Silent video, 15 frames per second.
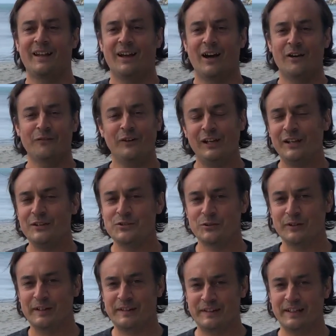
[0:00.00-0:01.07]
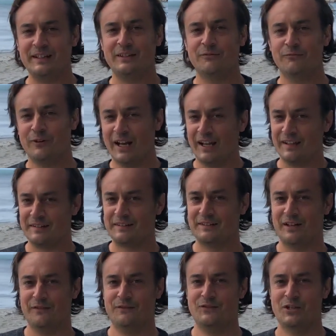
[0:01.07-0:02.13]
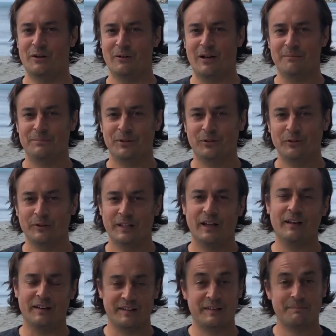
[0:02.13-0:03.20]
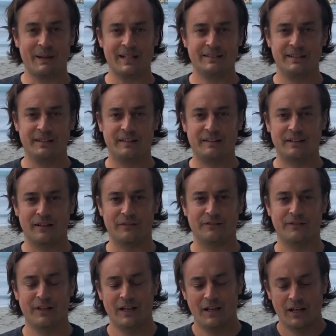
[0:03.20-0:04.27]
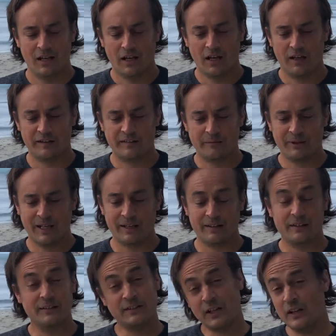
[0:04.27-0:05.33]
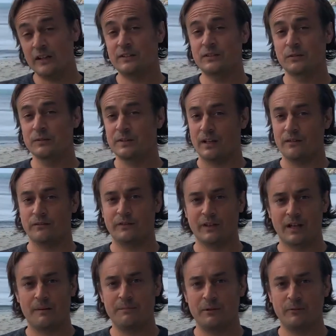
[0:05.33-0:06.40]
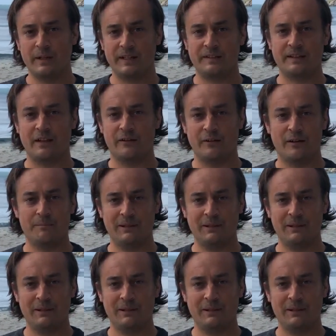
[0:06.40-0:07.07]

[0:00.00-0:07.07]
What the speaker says: I've really enjoyed seeing the rare stuff show up, or the unexpected stuff. So we had a turtle dove a couple of weeks ago at a